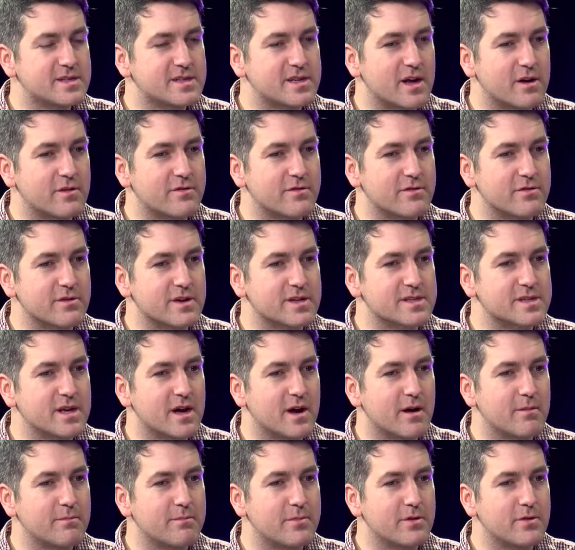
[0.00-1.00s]
So, for
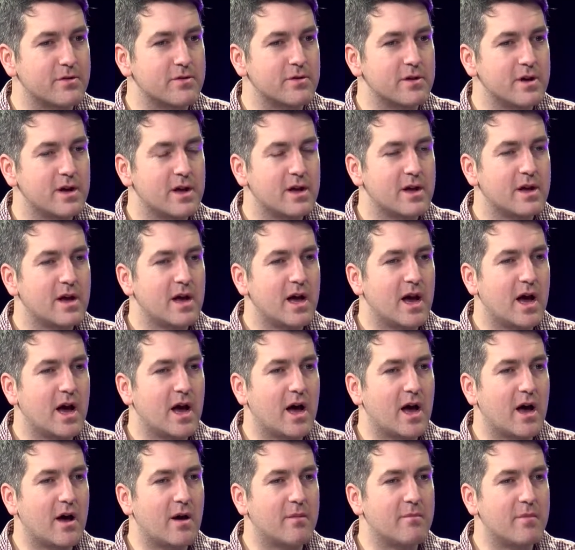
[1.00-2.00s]
example,
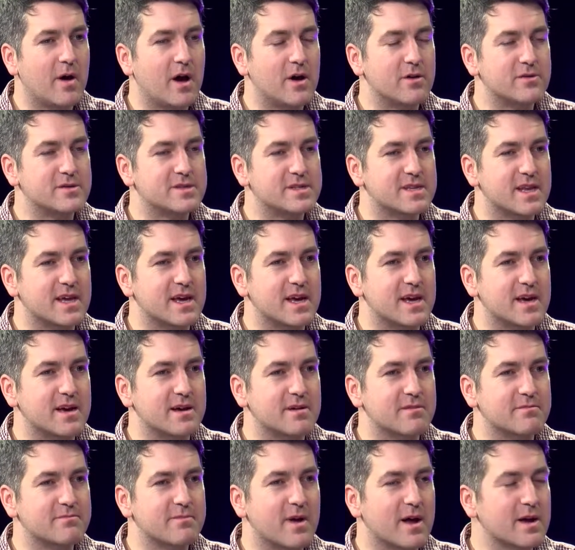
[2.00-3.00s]
um,
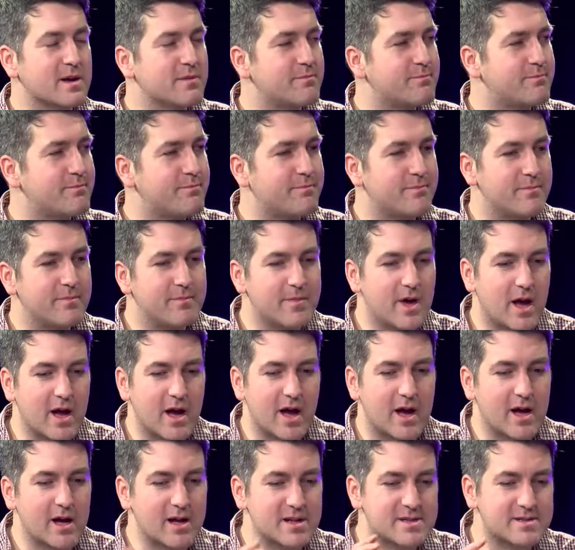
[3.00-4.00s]
hosting like
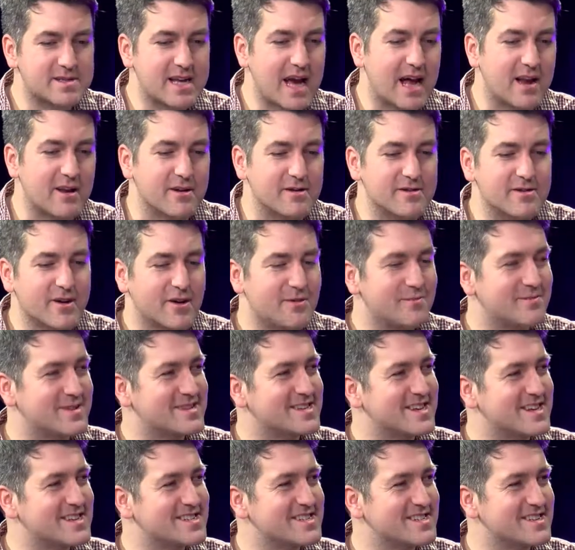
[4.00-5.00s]
uh, talent
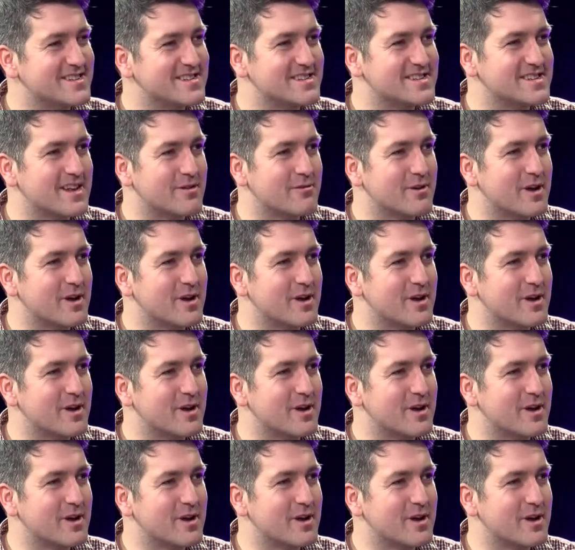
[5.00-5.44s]
competitions that were